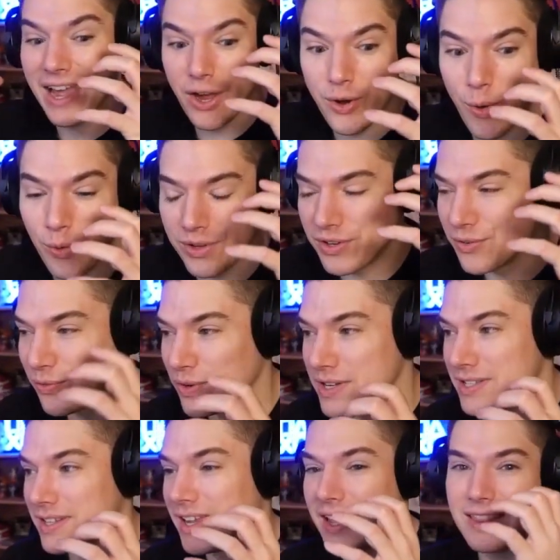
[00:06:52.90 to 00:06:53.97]
a golden
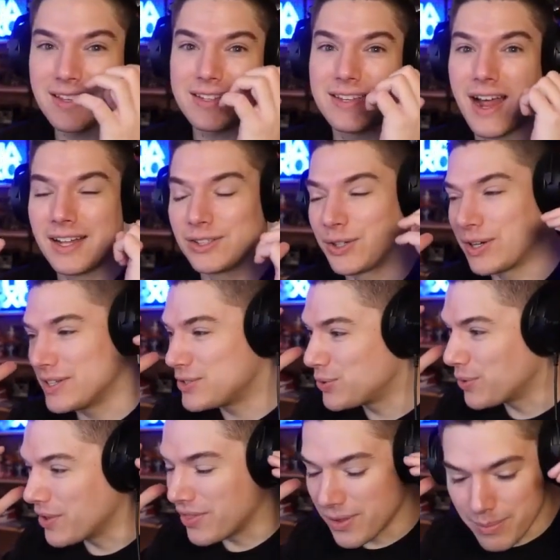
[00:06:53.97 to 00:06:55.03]
Frieza and this not turn
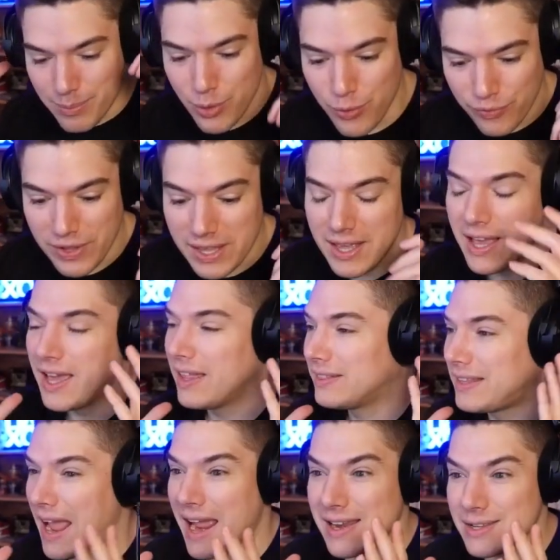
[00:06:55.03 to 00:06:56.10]
into a, the movie,
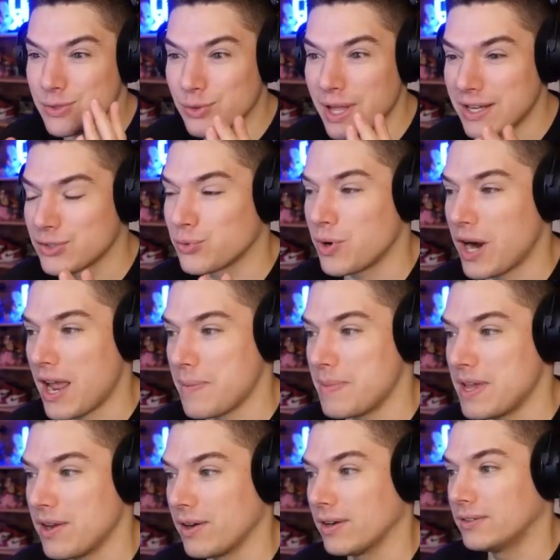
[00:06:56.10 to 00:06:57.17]
that is, that's why I'm
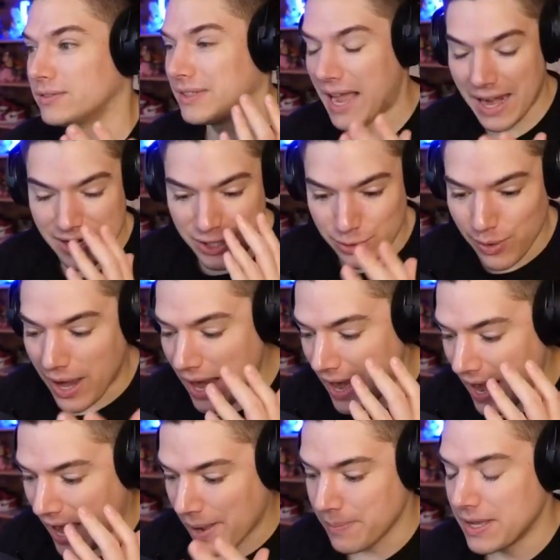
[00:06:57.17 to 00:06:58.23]
here. That is why
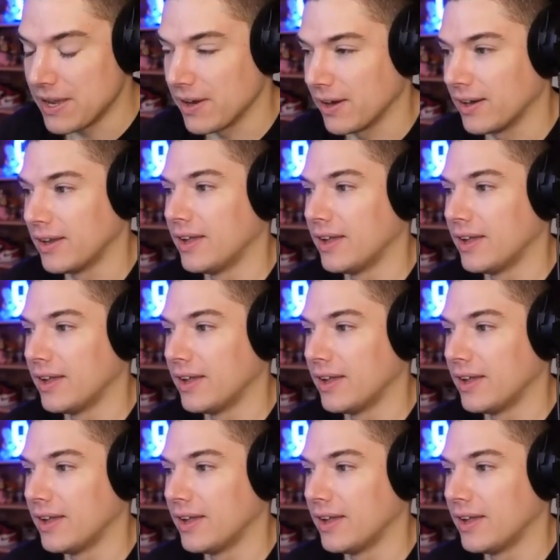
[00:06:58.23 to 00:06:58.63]
I'm here.